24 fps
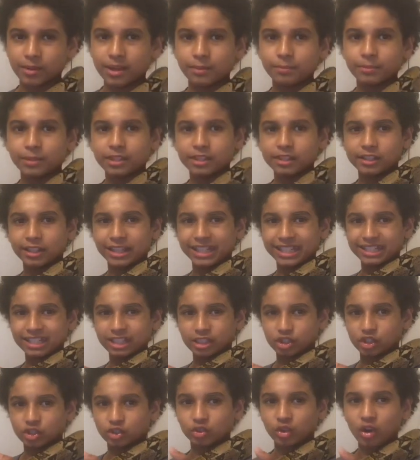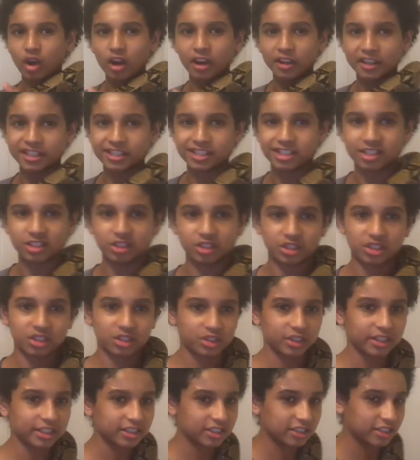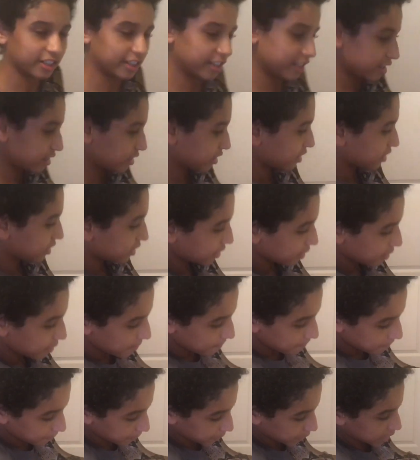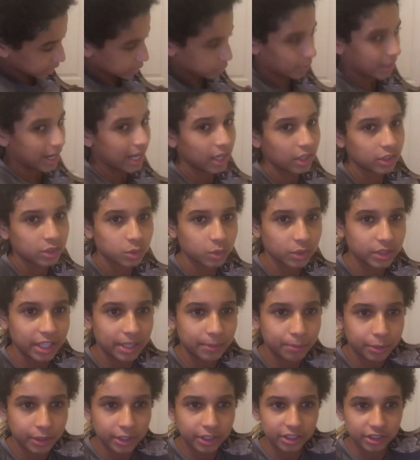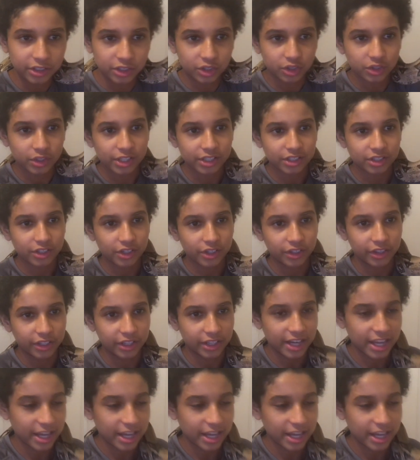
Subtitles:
might be the strongest constrictor, because why else would they put constrictor in the